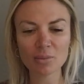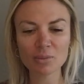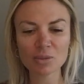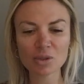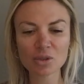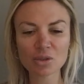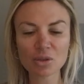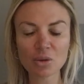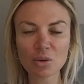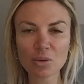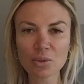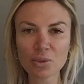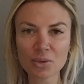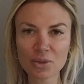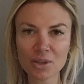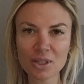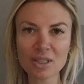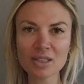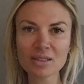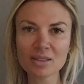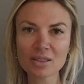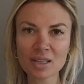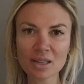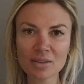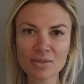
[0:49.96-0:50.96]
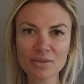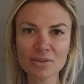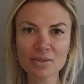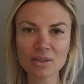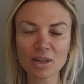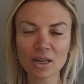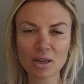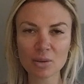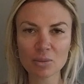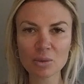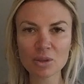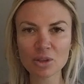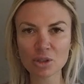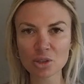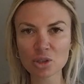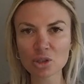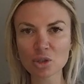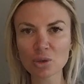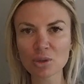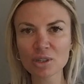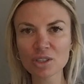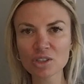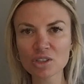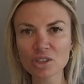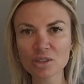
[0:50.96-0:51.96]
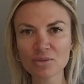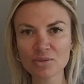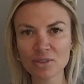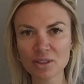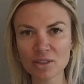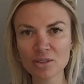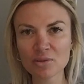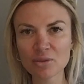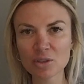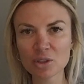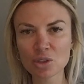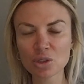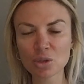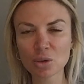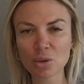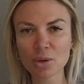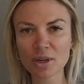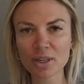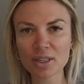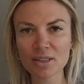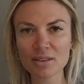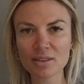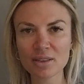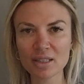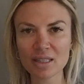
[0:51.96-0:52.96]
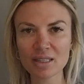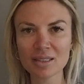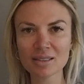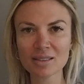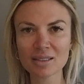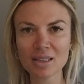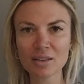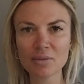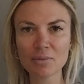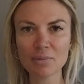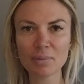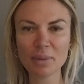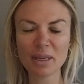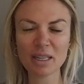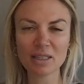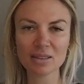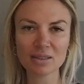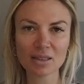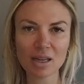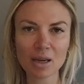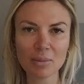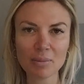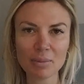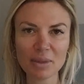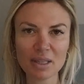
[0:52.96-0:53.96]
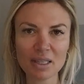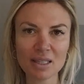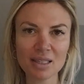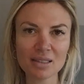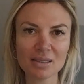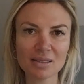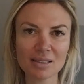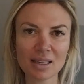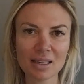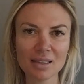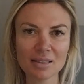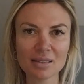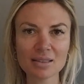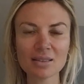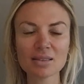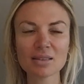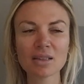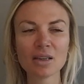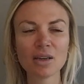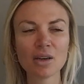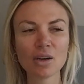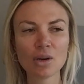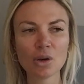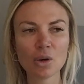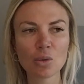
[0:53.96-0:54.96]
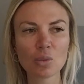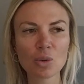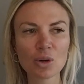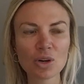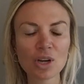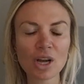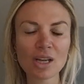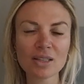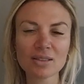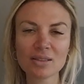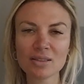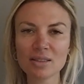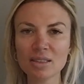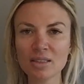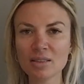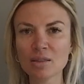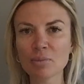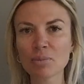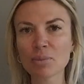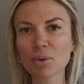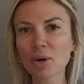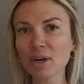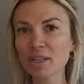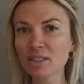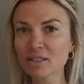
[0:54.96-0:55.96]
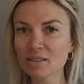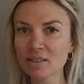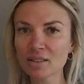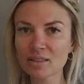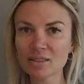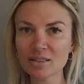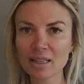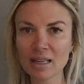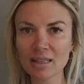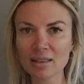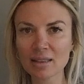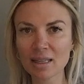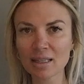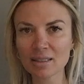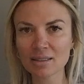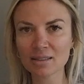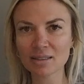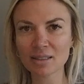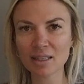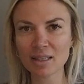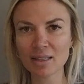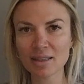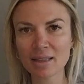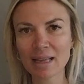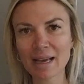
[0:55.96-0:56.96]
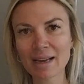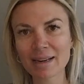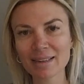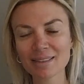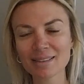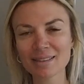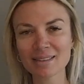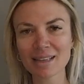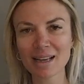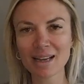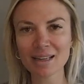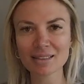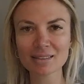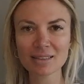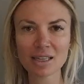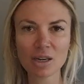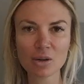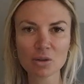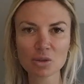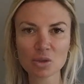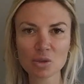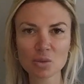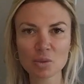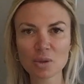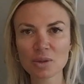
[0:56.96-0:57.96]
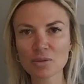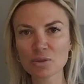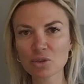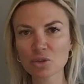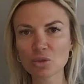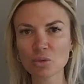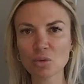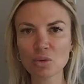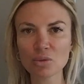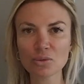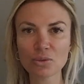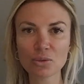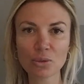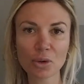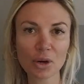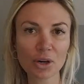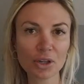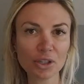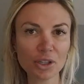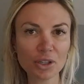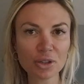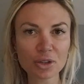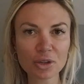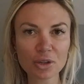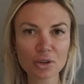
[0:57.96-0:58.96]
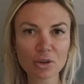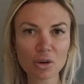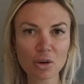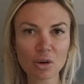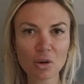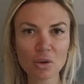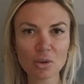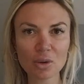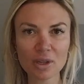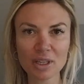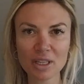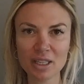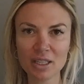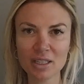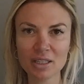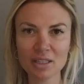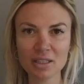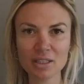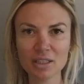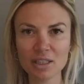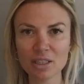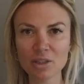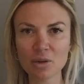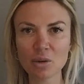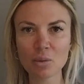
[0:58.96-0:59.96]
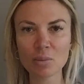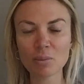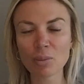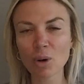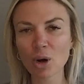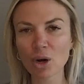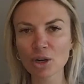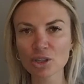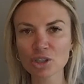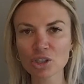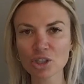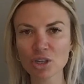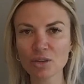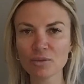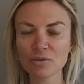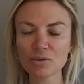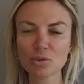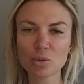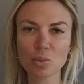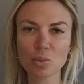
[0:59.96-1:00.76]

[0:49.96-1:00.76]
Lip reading: So things have, with the shortage of inventory, things have picked up in a sense. We're not seeing the prices that, let's say, that exact house would have sold for a year ago in, March of